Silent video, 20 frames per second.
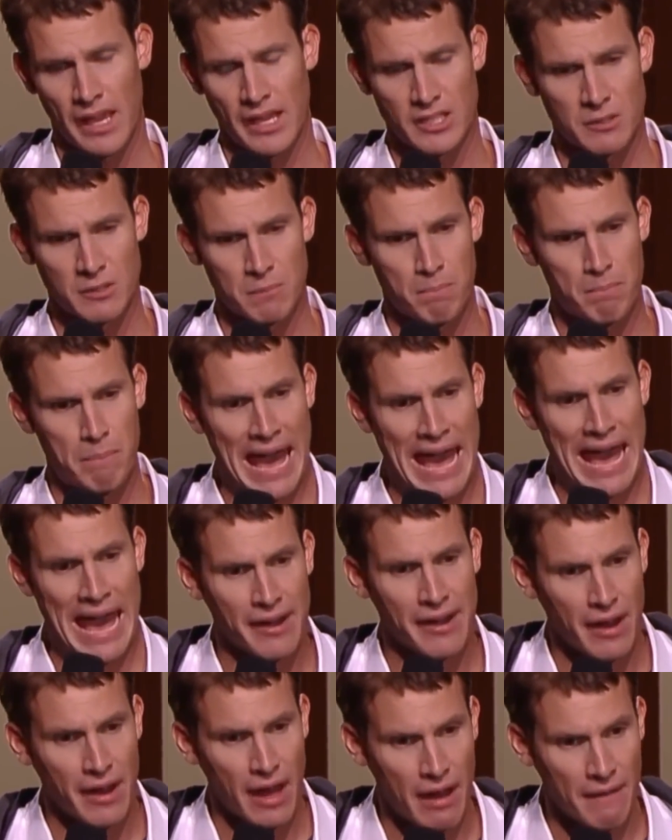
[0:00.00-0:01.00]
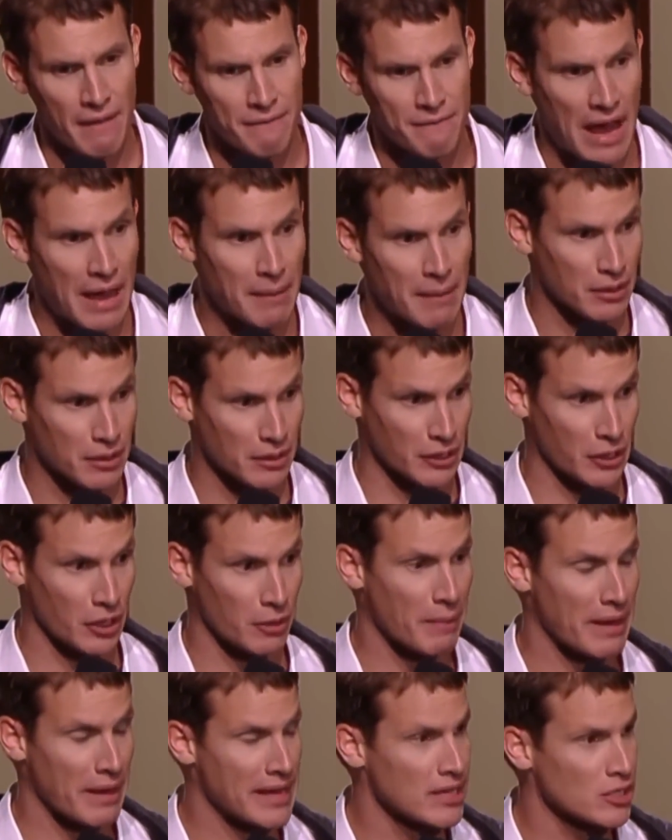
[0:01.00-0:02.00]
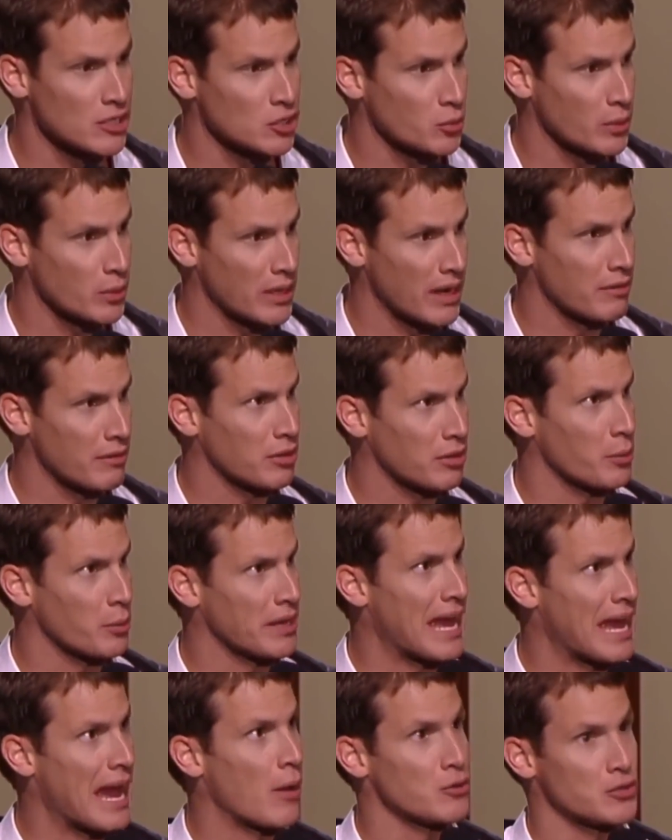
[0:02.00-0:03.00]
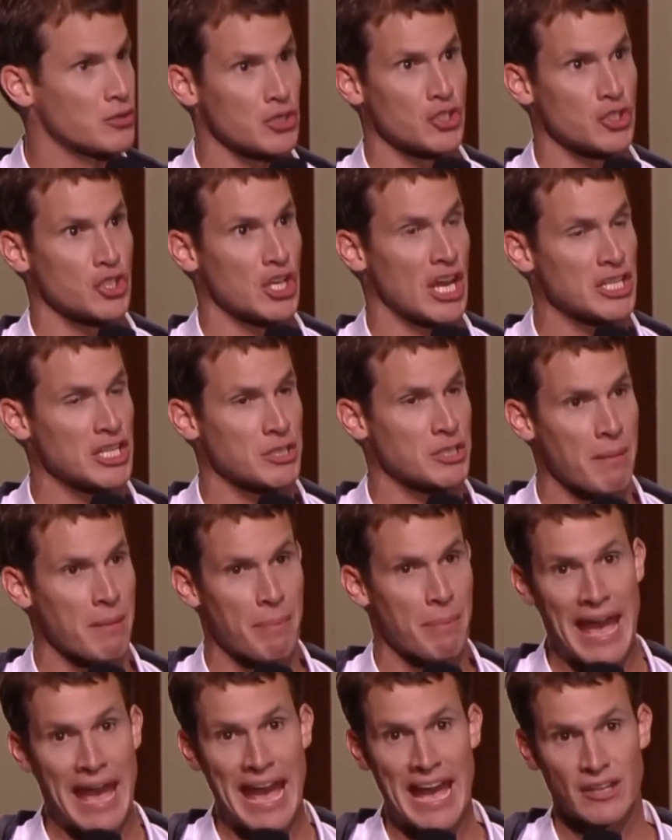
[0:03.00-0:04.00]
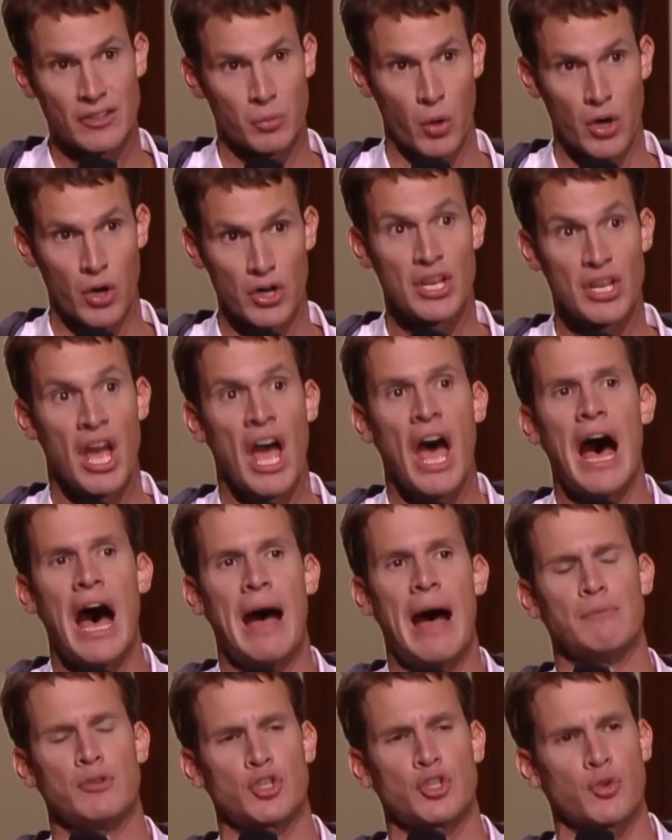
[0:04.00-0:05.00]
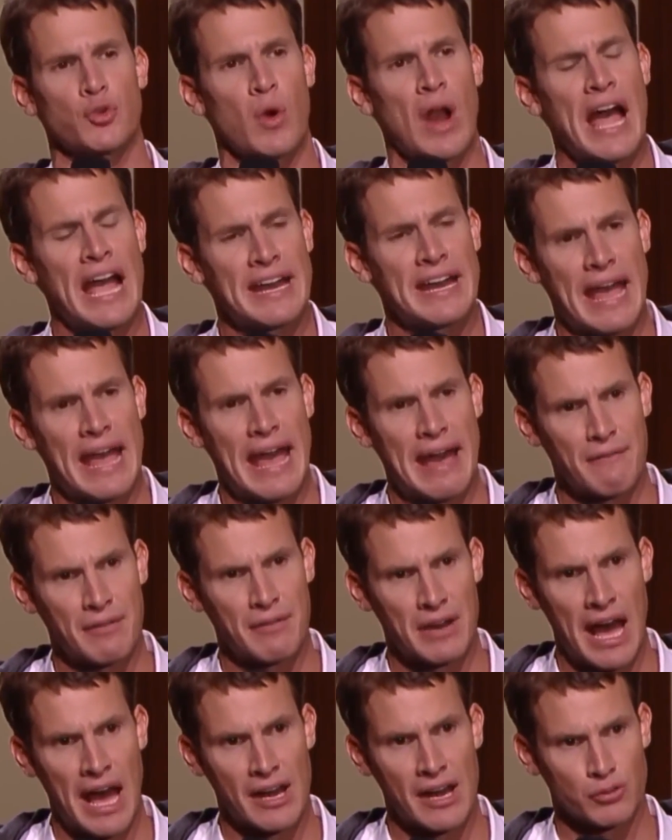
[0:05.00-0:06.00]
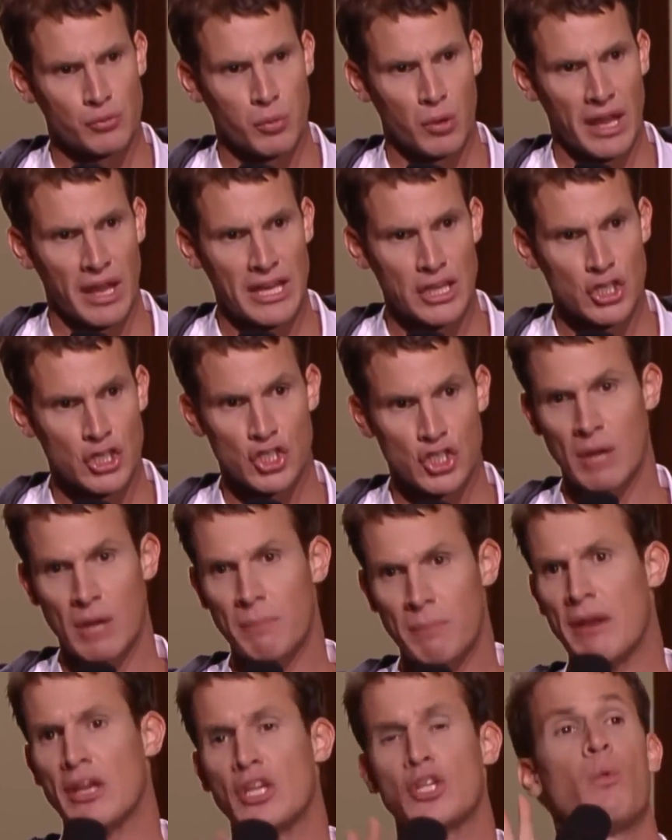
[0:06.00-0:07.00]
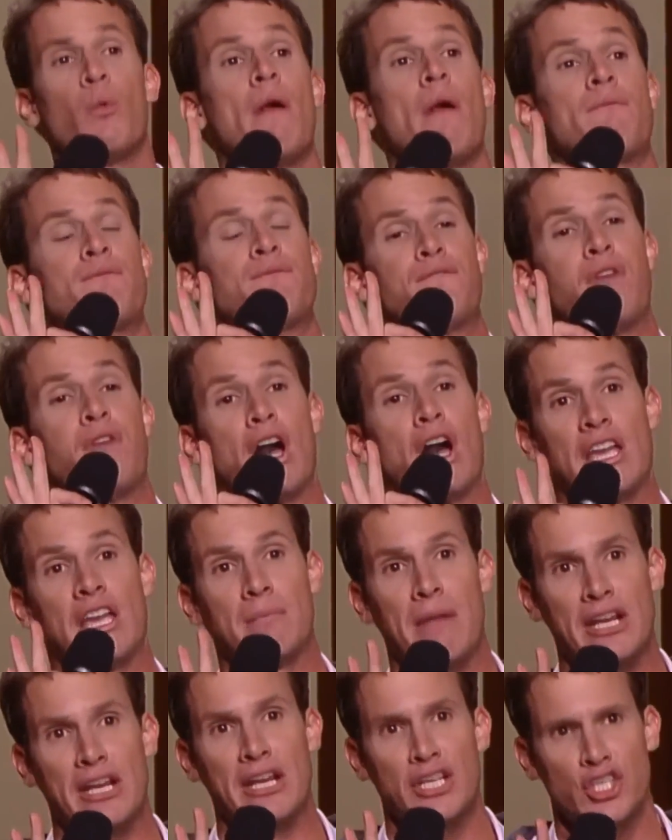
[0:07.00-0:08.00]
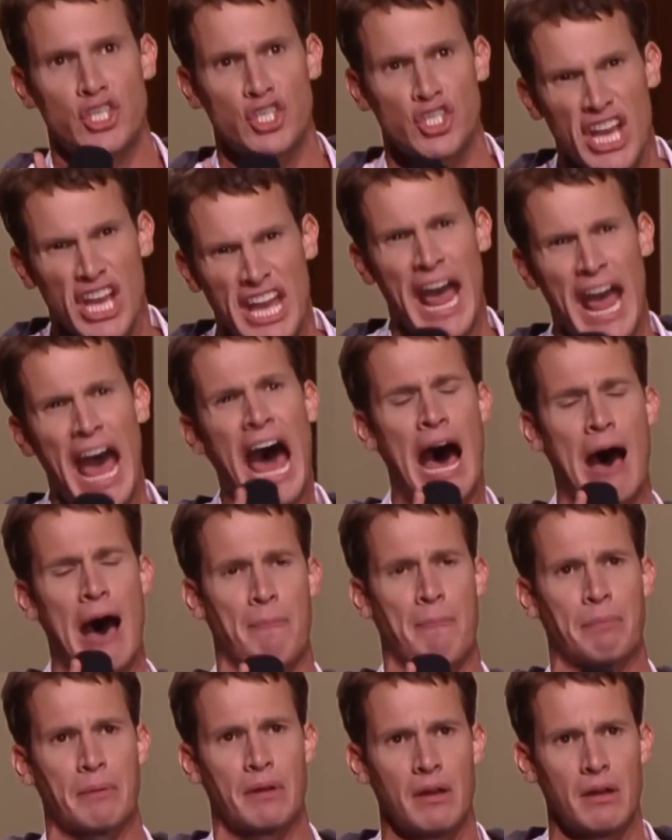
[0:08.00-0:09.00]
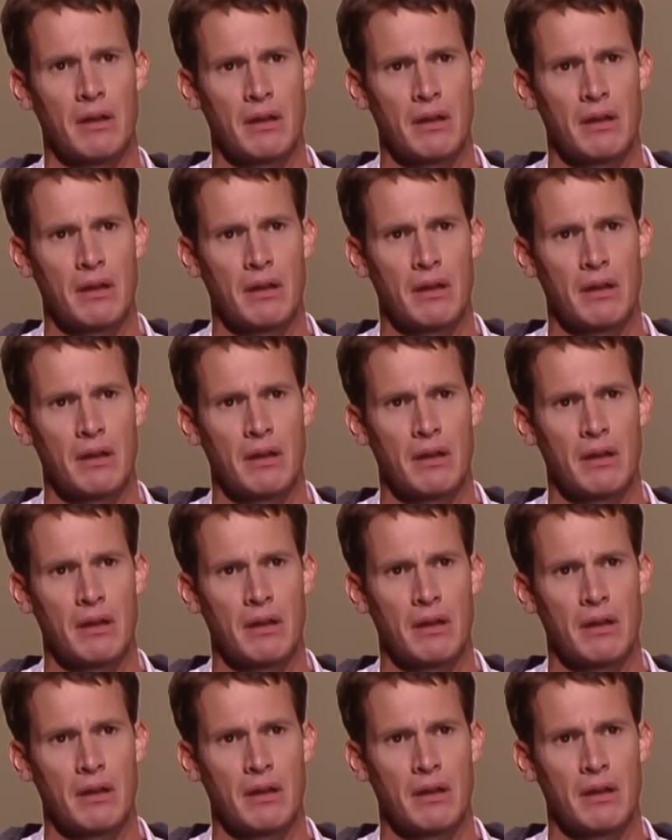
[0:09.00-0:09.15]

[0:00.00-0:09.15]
It's bad enough I'm clearing my history every 3 hours and changing my passwords. I'm trying to have an honest relationship, and you are fucking my shit up!